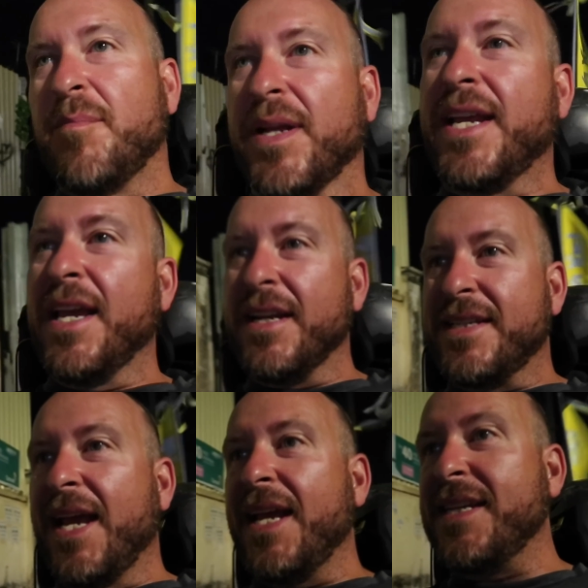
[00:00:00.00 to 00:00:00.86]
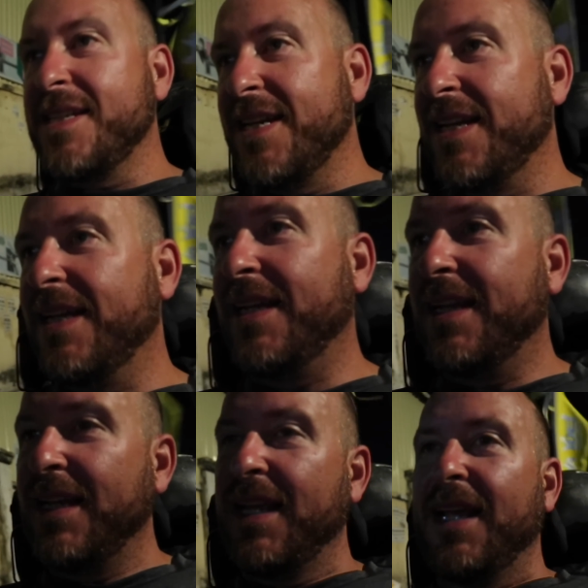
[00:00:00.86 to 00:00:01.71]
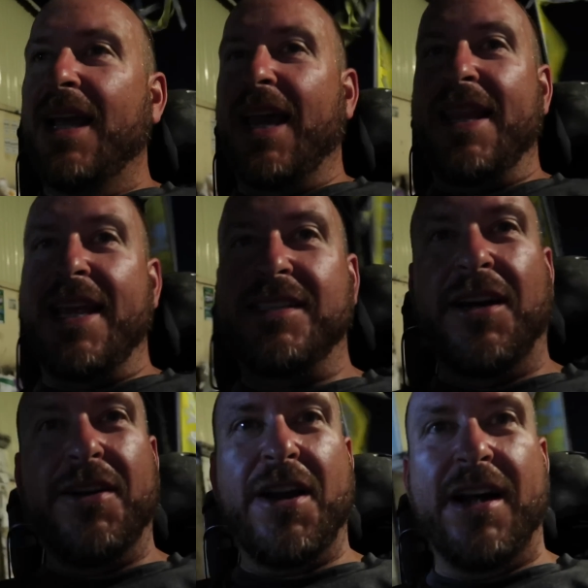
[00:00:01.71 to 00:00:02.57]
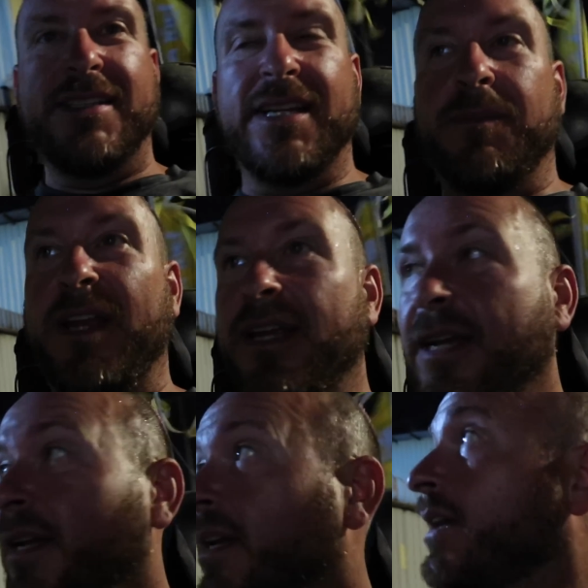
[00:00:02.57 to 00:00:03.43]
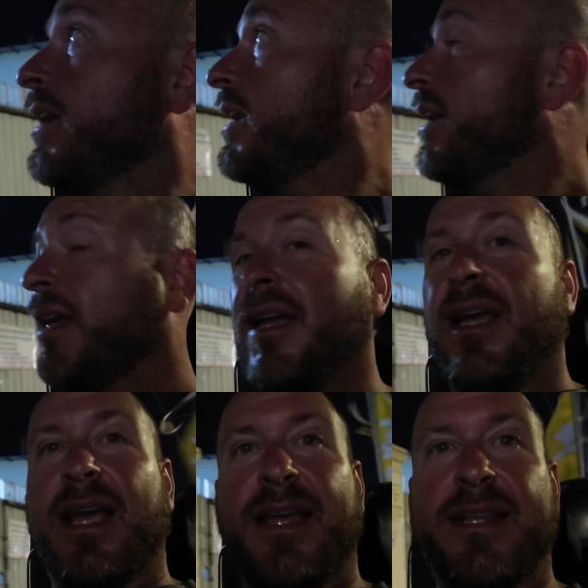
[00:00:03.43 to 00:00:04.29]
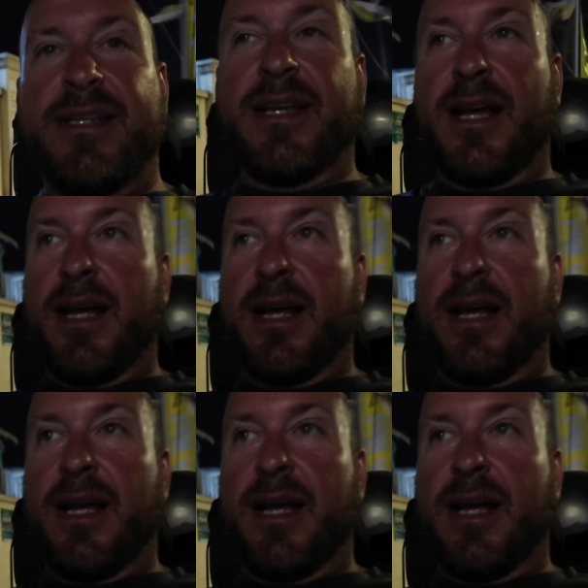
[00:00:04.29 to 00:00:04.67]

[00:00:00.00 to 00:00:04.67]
but he had a taste, and they started hunting me. And